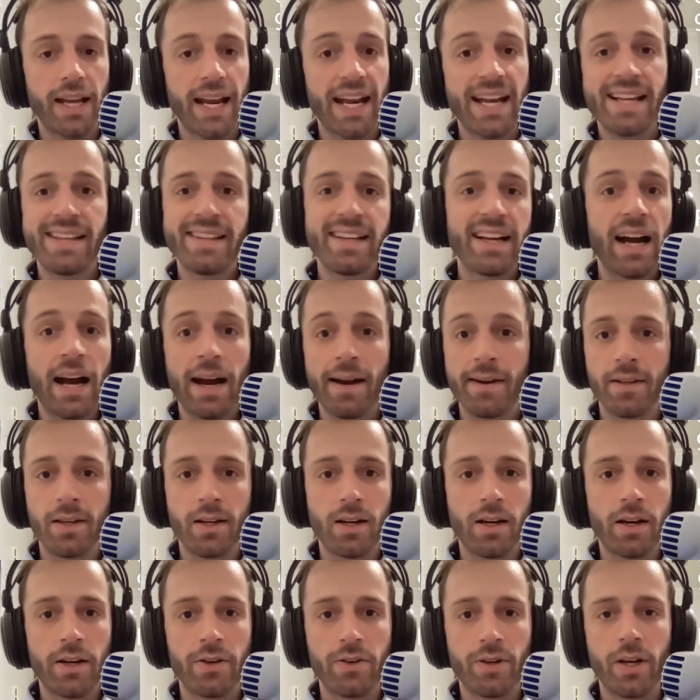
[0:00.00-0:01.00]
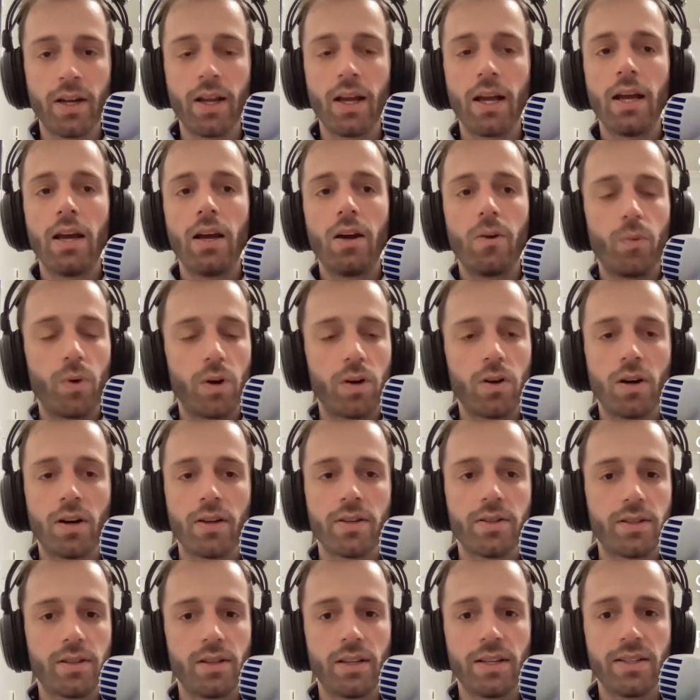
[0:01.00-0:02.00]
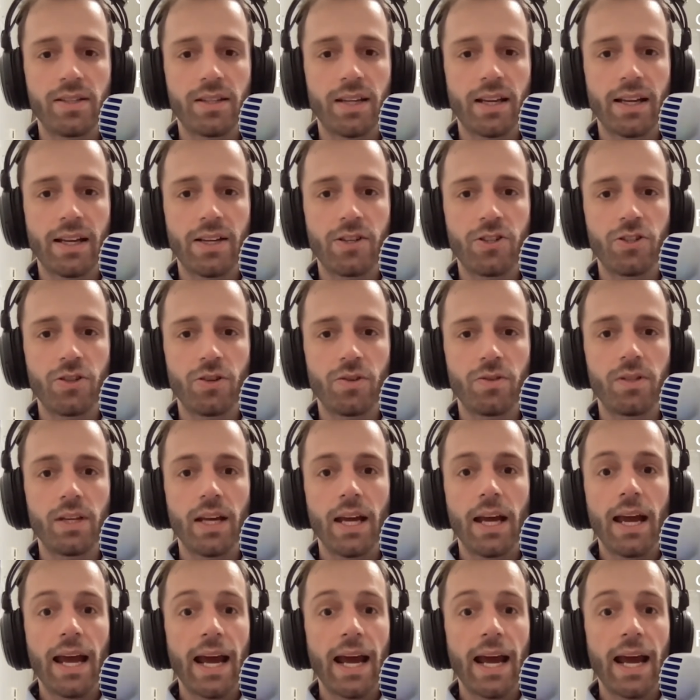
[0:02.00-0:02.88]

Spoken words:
Anything higher than 100 will cause listening issues.